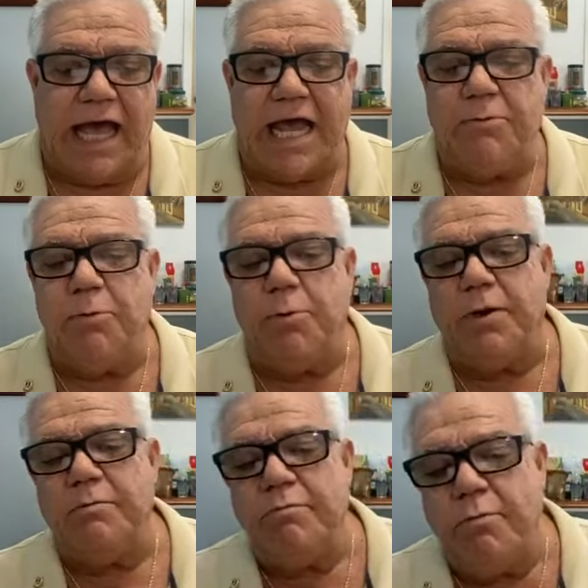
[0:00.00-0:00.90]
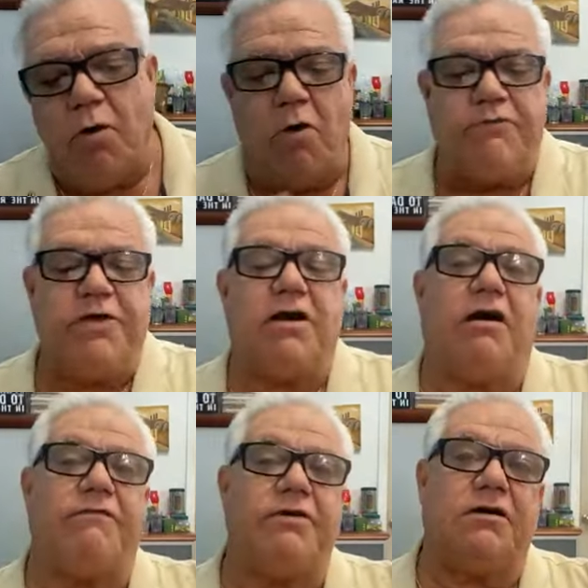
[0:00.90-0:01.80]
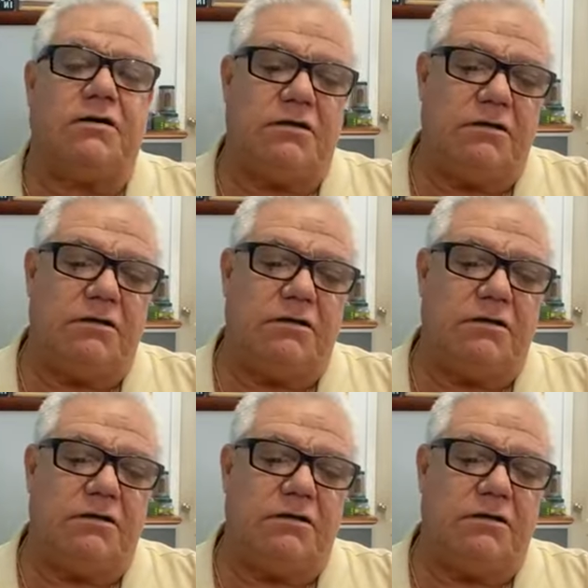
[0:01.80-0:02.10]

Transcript: and we will move the governor